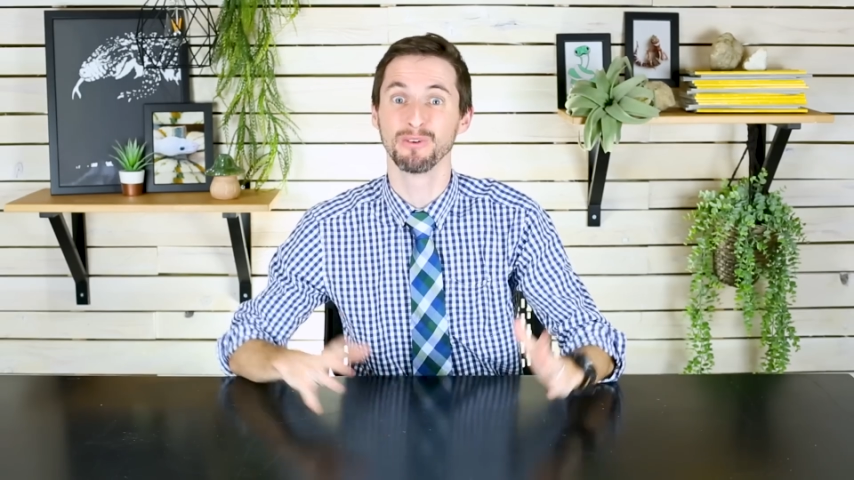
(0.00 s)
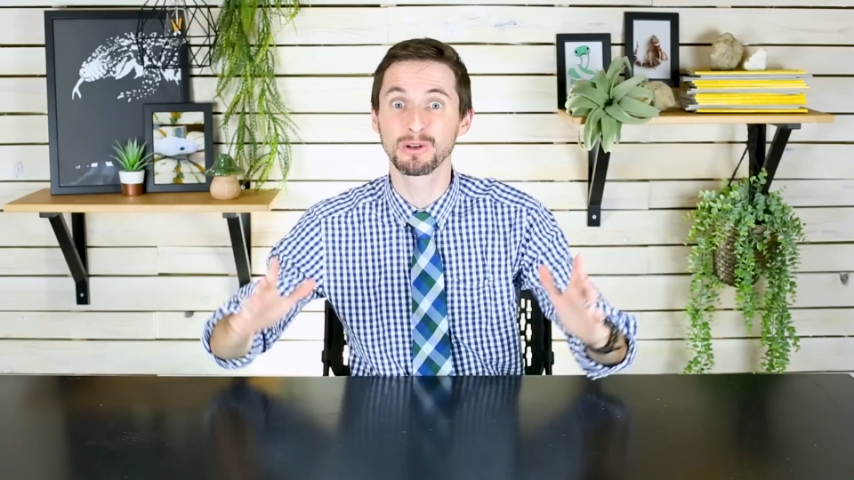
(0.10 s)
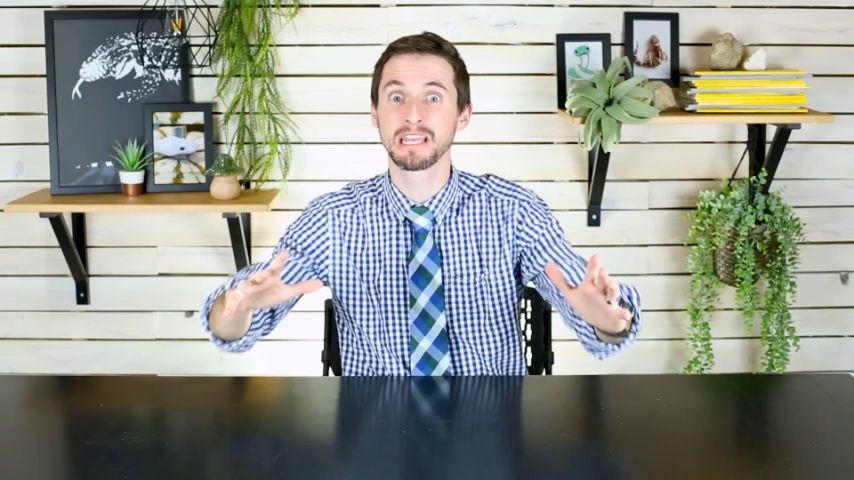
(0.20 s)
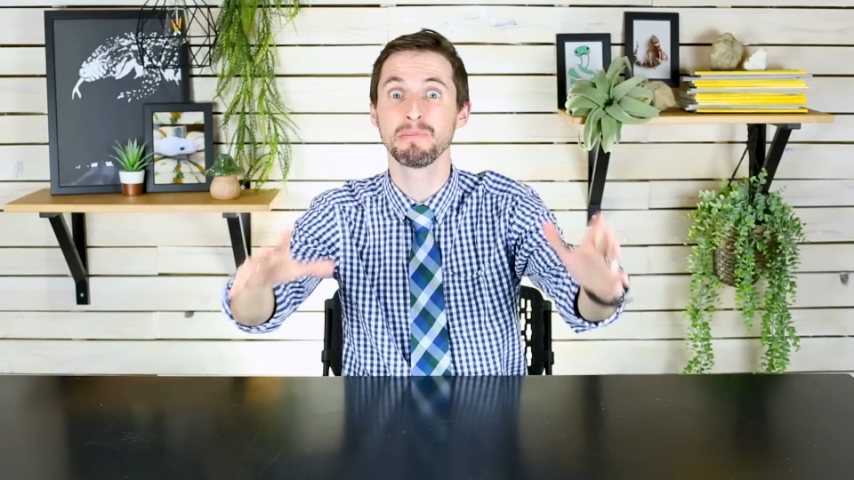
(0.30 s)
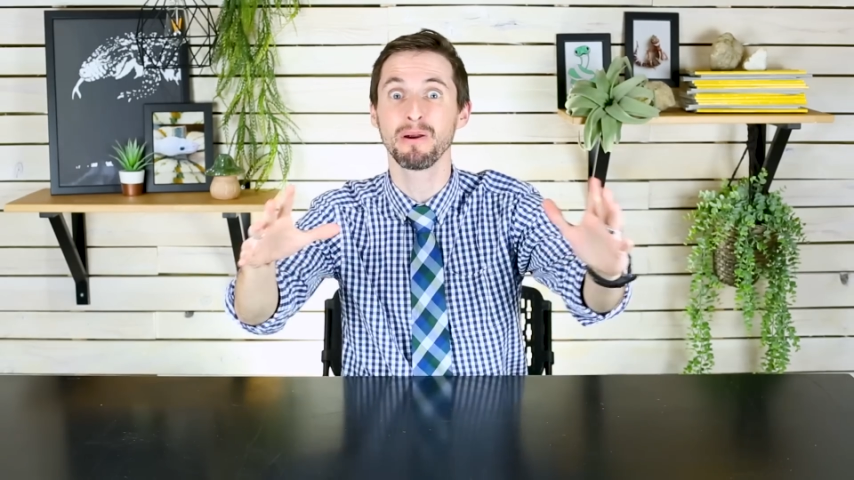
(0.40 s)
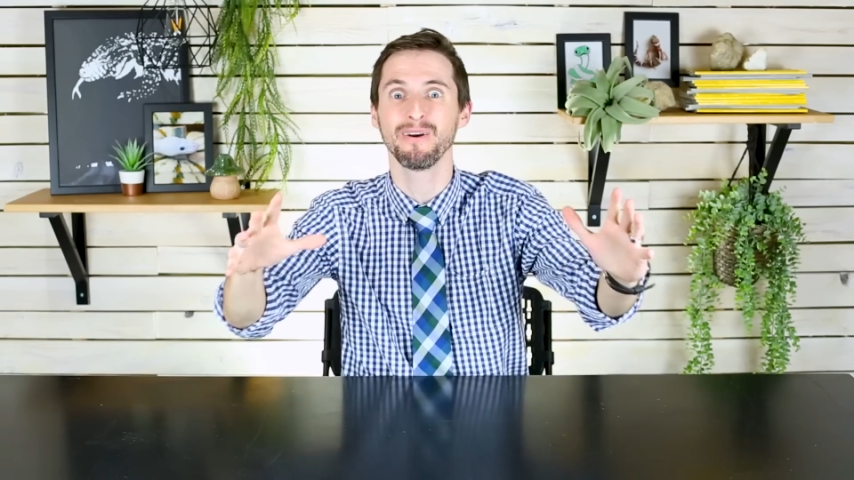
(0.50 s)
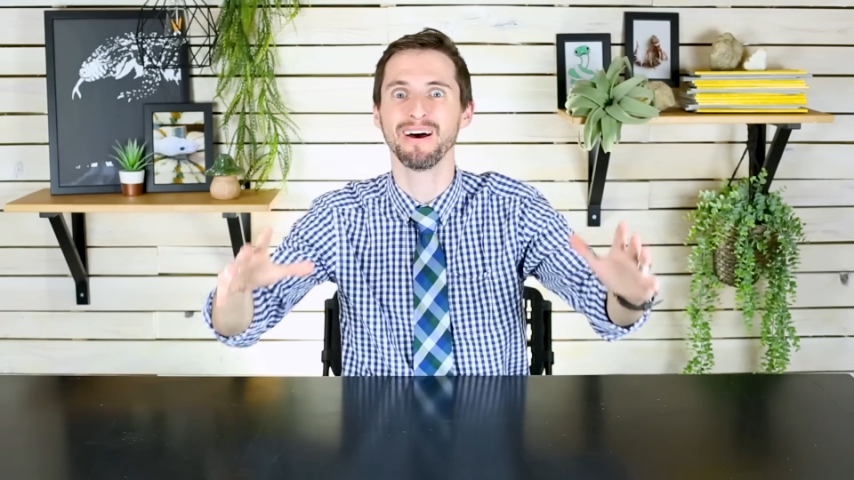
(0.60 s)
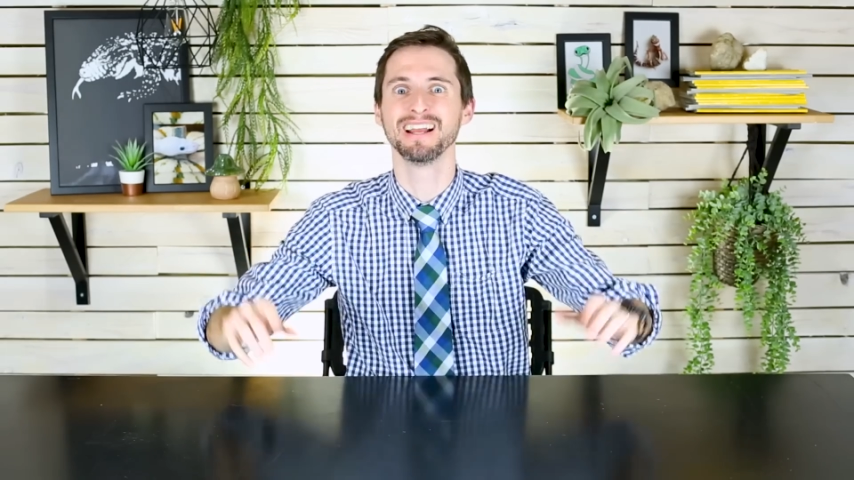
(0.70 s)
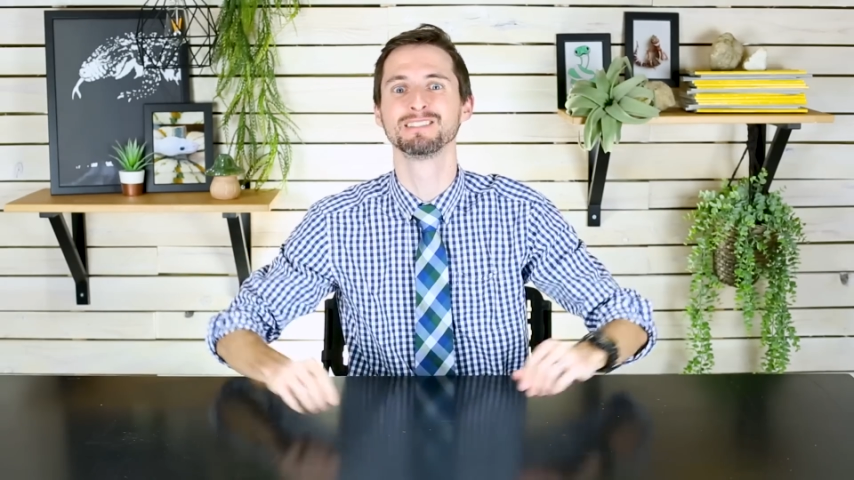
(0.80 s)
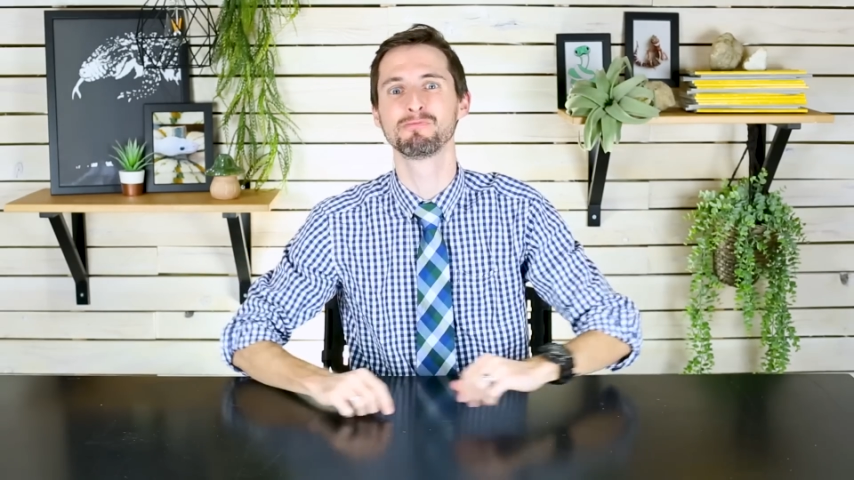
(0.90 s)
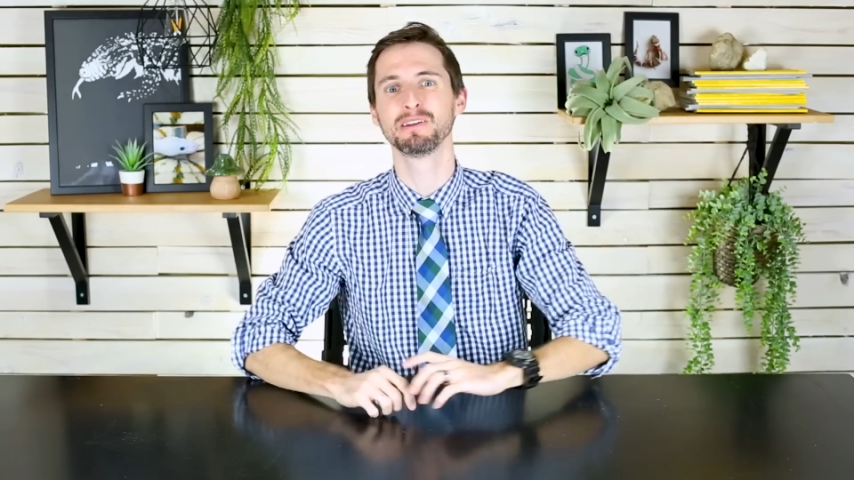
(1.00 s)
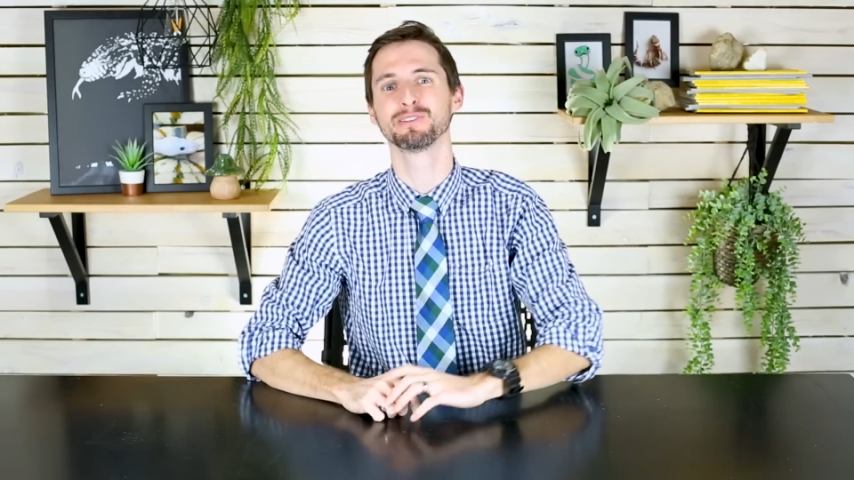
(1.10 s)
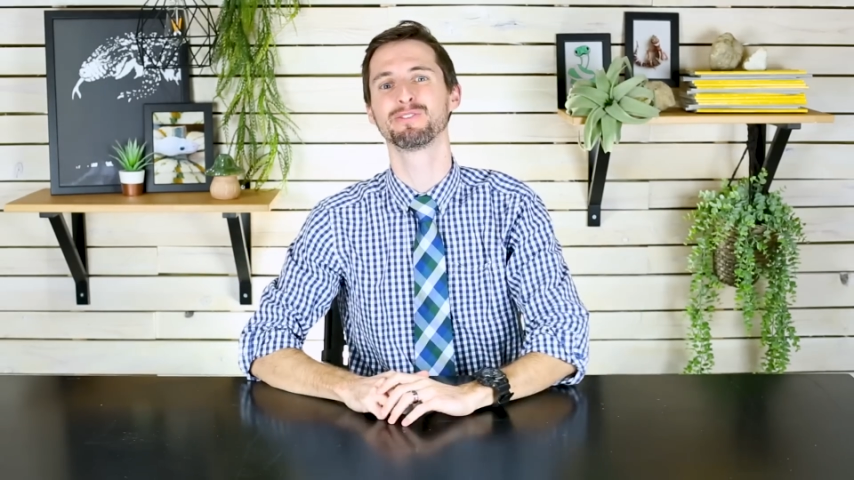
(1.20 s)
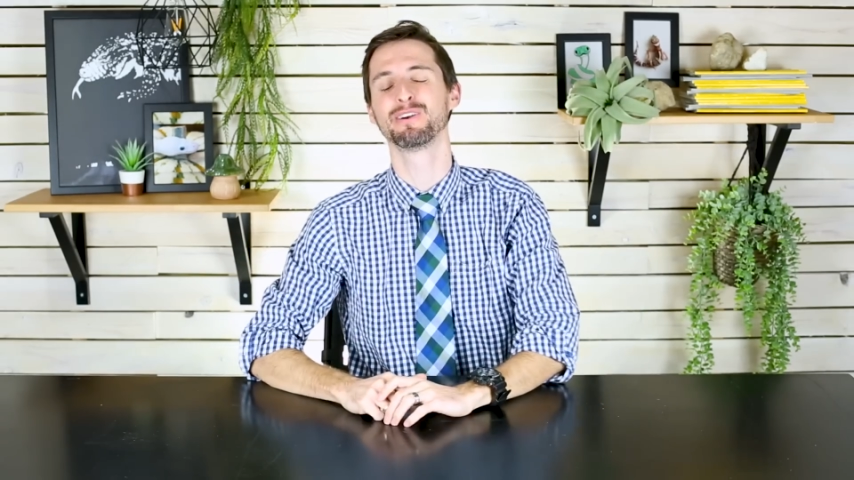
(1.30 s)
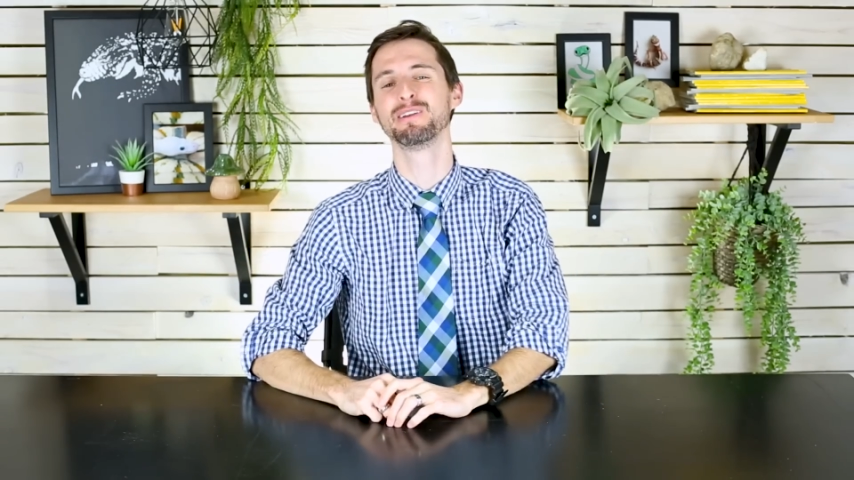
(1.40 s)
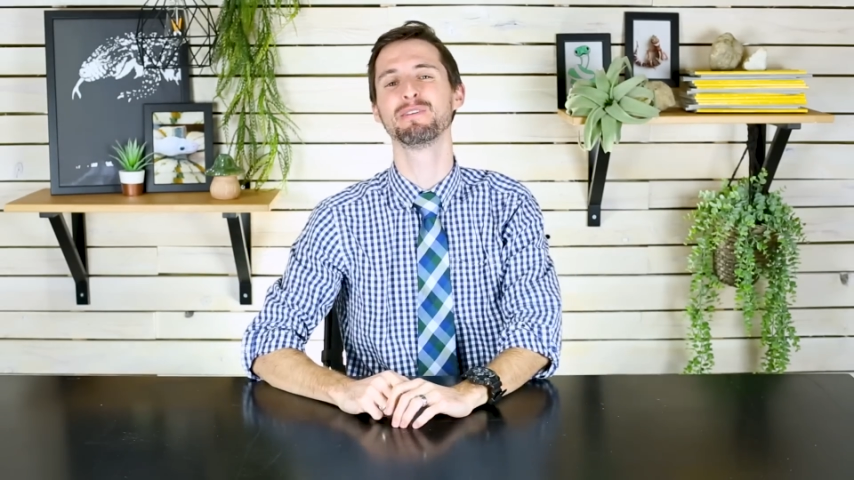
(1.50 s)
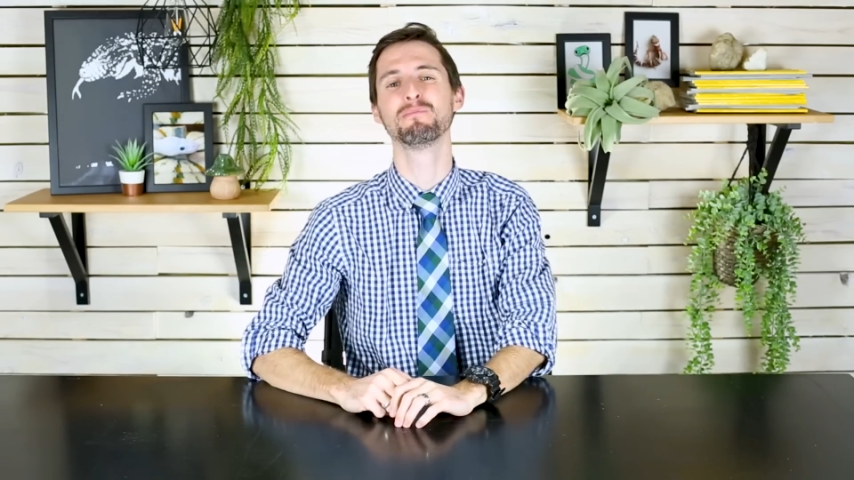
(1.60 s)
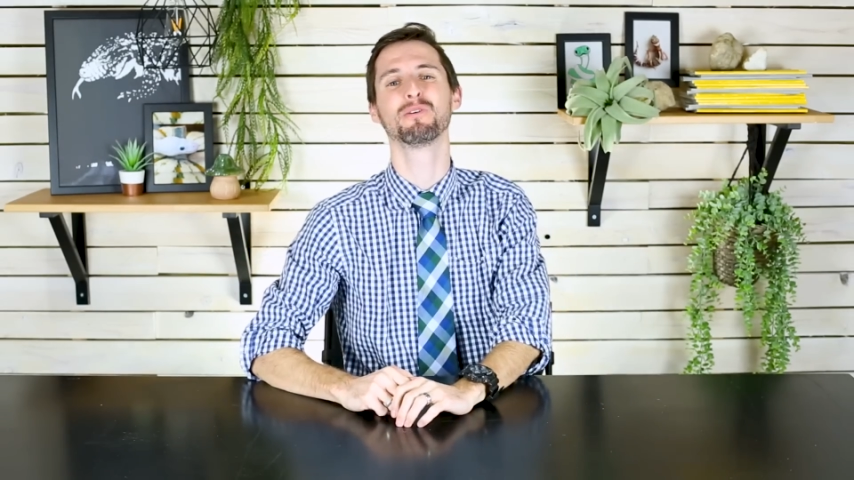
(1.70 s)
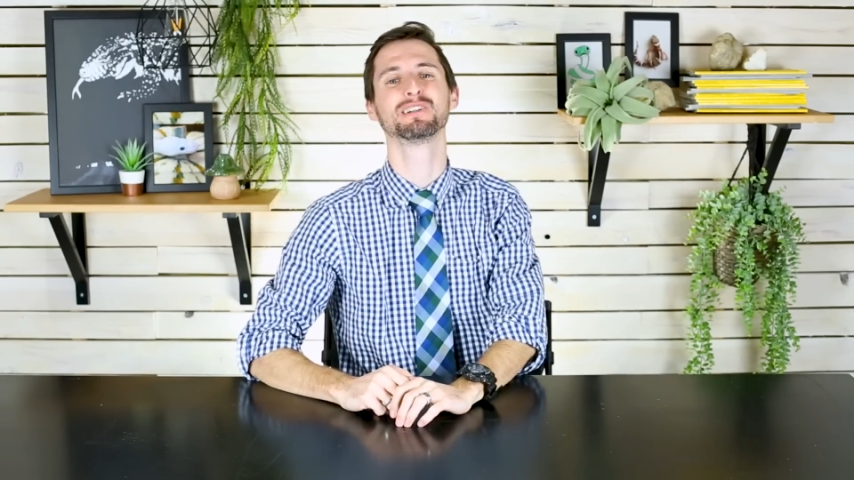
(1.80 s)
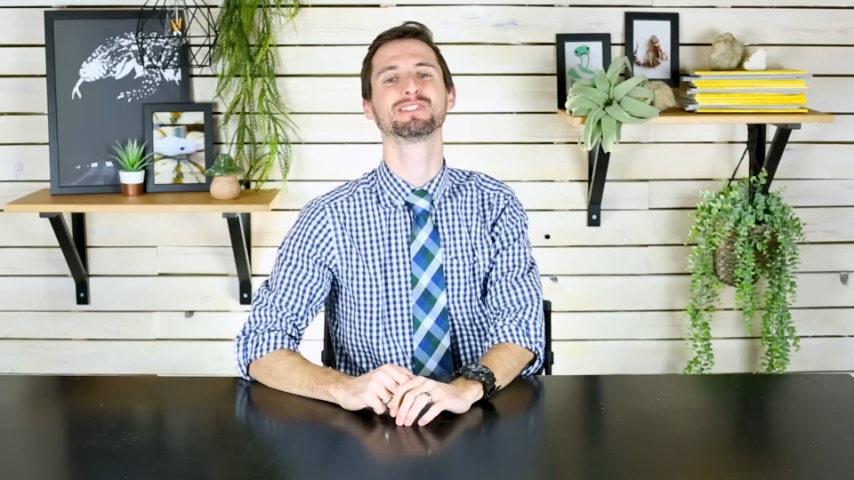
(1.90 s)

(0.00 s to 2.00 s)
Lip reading: We'll keep our eyes peeled for even more